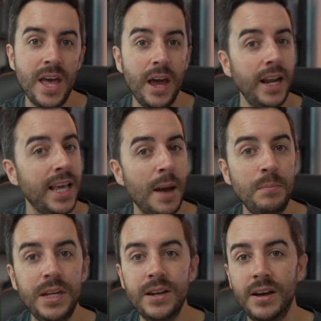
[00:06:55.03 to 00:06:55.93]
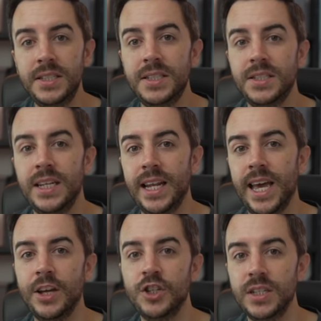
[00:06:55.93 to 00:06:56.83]
and it can be nice to see
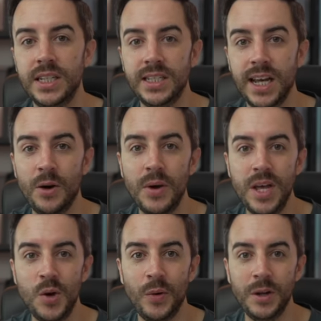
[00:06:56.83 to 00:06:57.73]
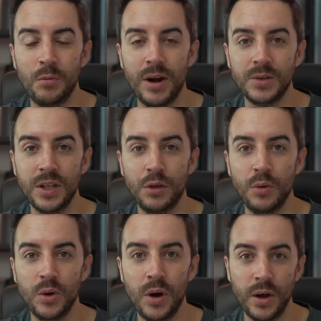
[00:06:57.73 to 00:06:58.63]
location detail when you're browsing through
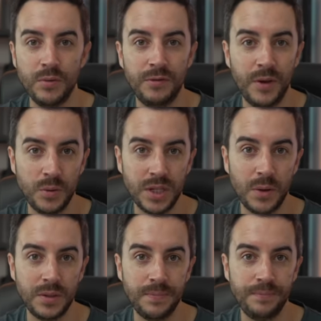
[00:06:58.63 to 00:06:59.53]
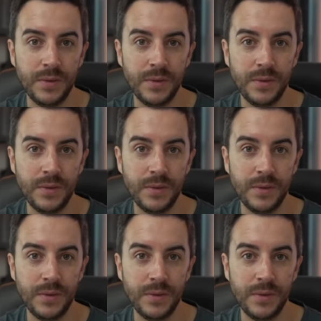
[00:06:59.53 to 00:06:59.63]
your own photos.